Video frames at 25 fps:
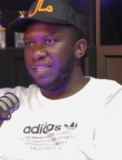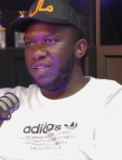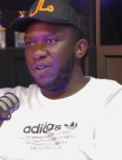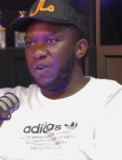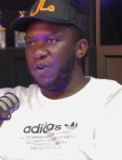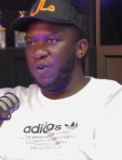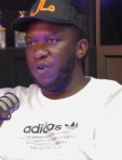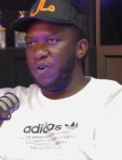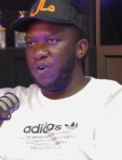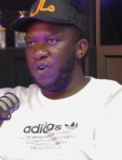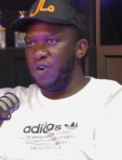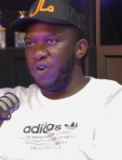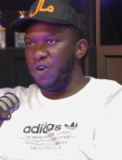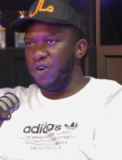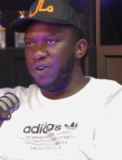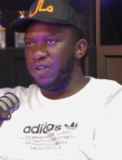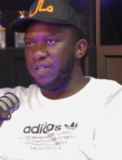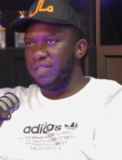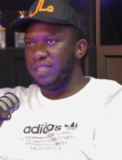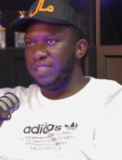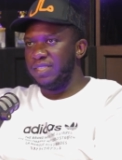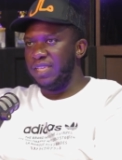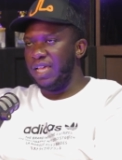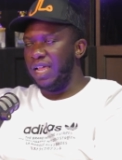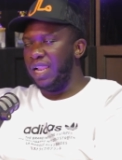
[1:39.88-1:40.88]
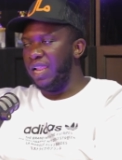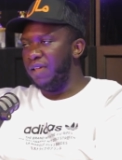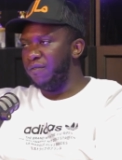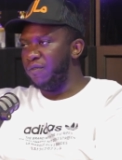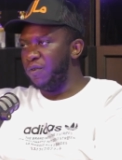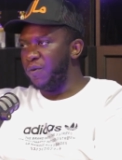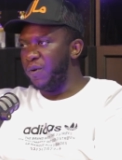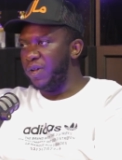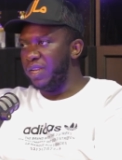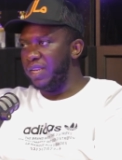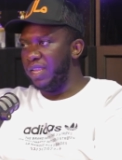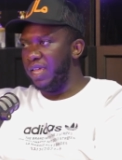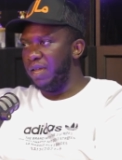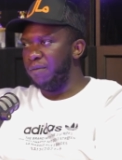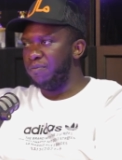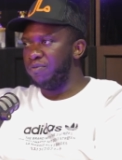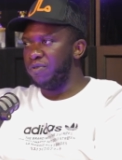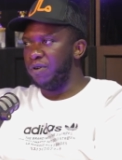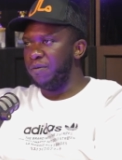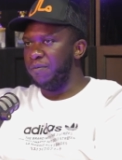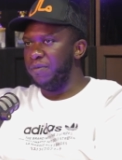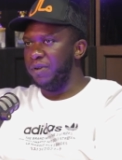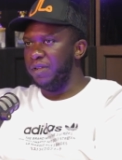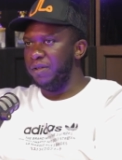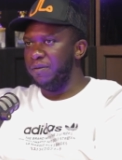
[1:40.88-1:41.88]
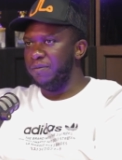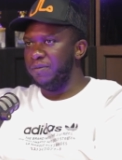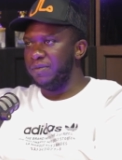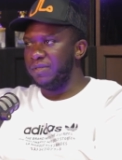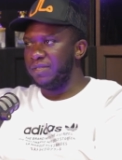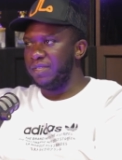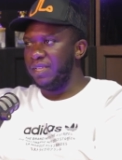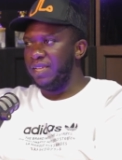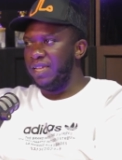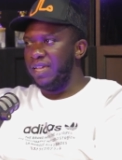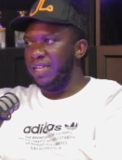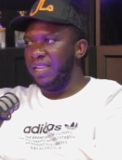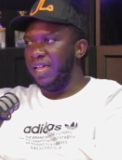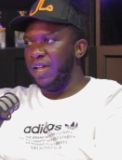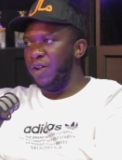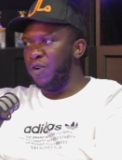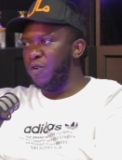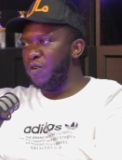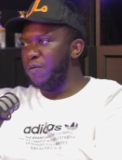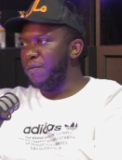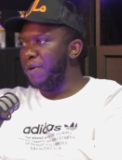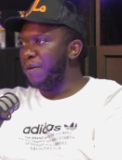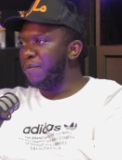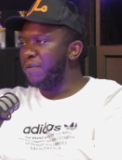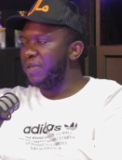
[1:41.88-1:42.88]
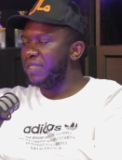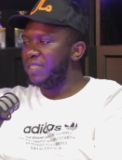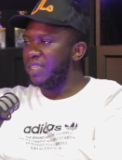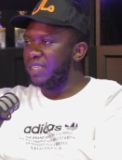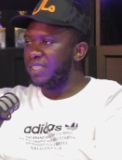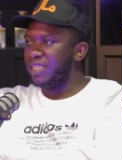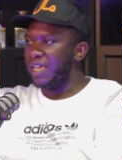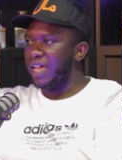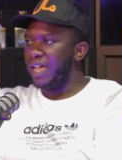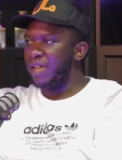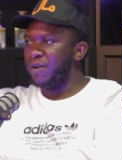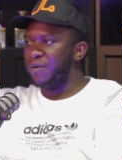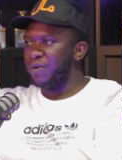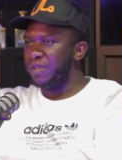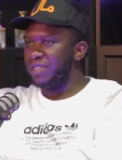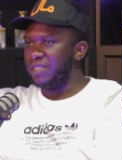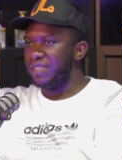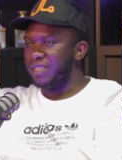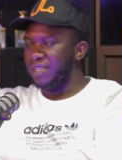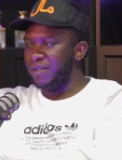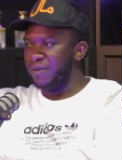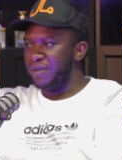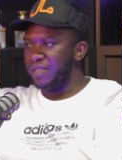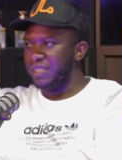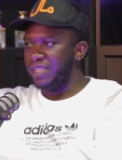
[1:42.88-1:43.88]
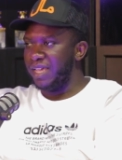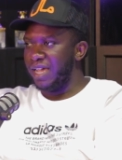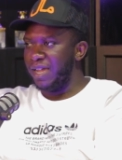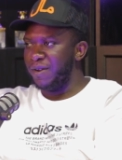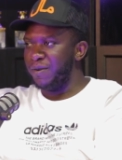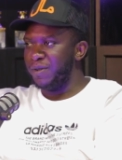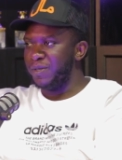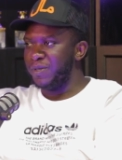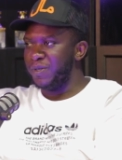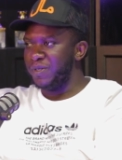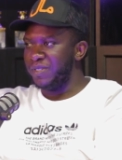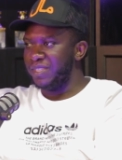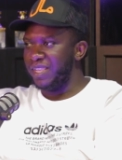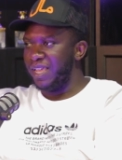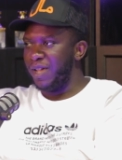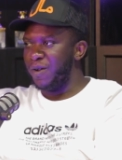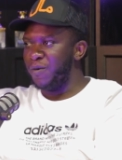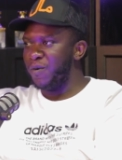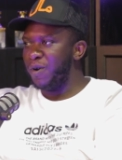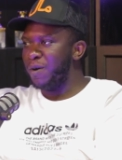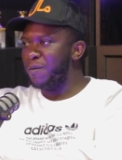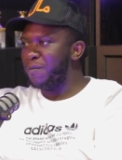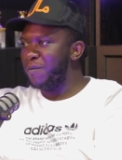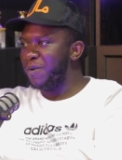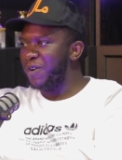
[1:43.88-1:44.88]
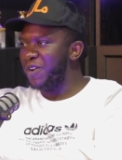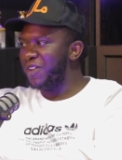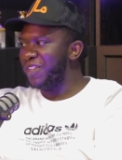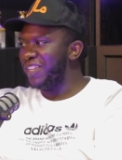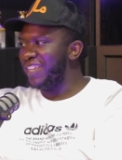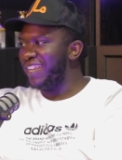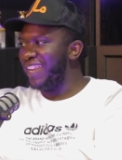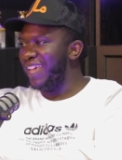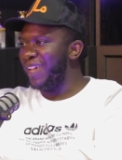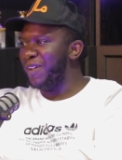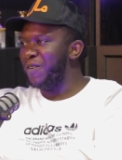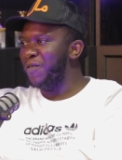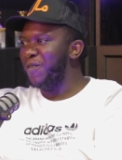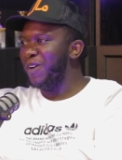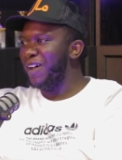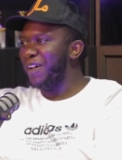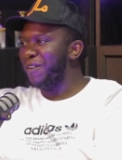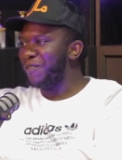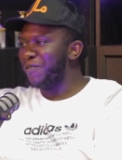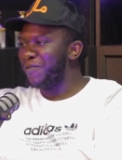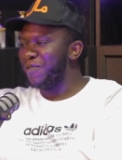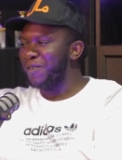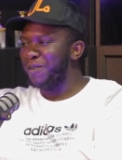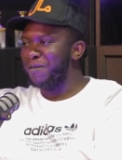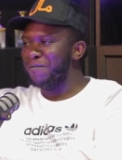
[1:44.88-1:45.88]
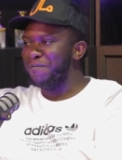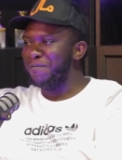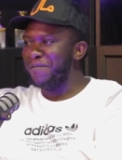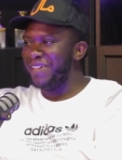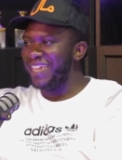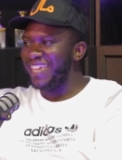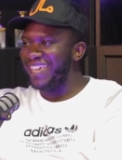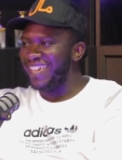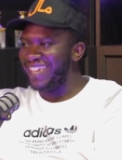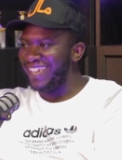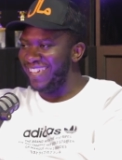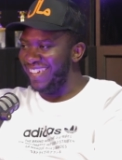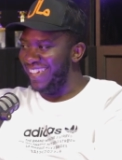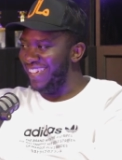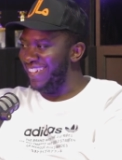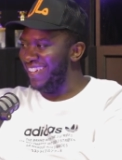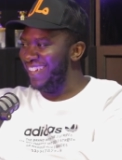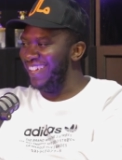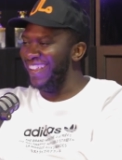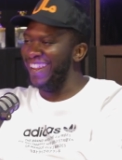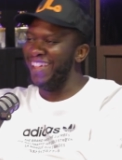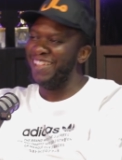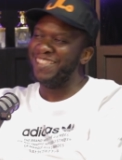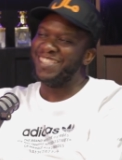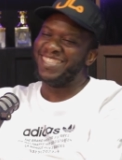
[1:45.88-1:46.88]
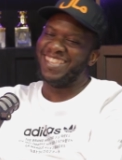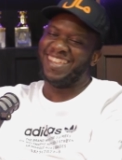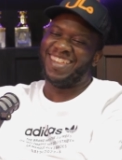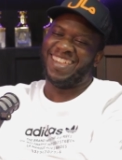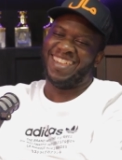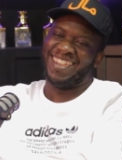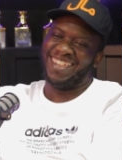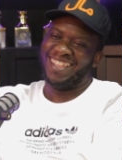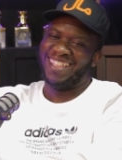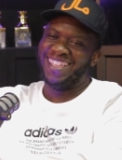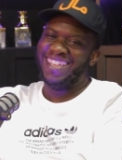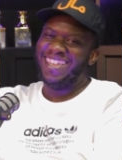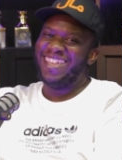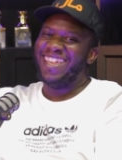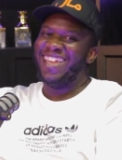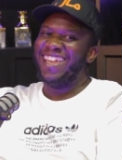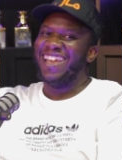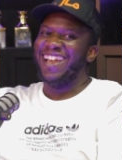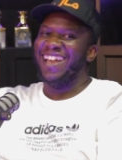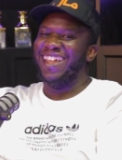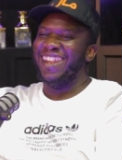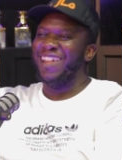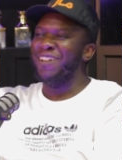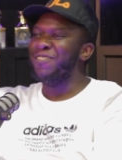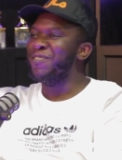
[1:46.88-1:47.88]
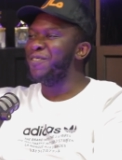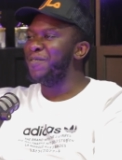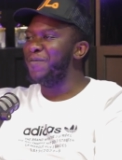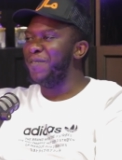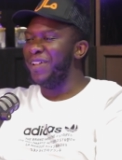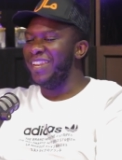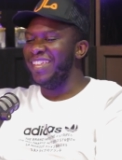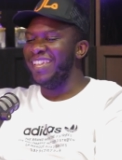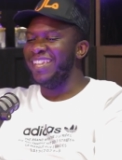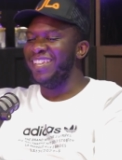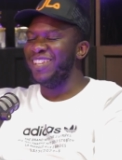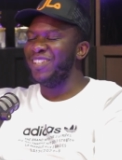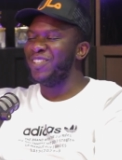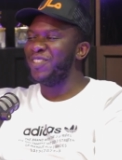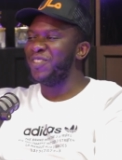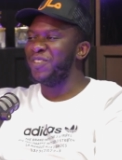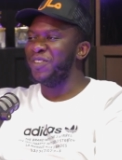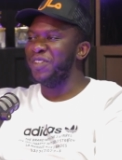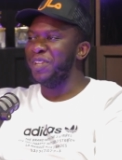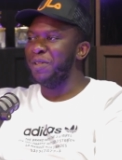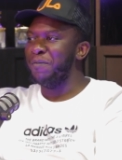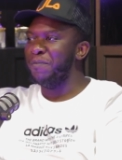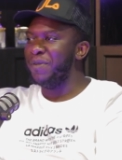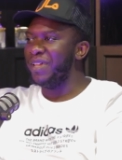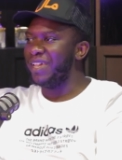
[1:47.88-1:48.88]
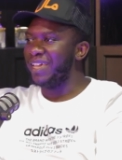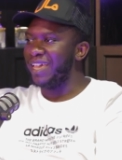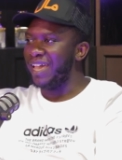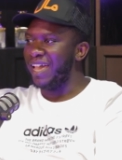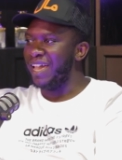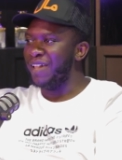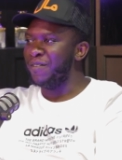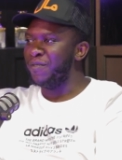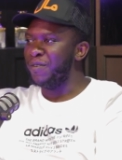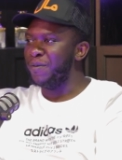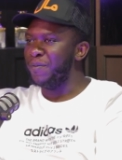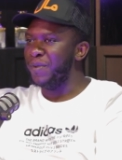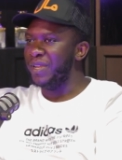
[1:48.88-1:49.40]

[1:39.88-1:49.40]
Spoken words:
or tell everyone their problems. Like, who remembers the Tyrese thing when Tyrese was like, what more do they want from me? You know what I'm saying? And everybody just took the mick out of him.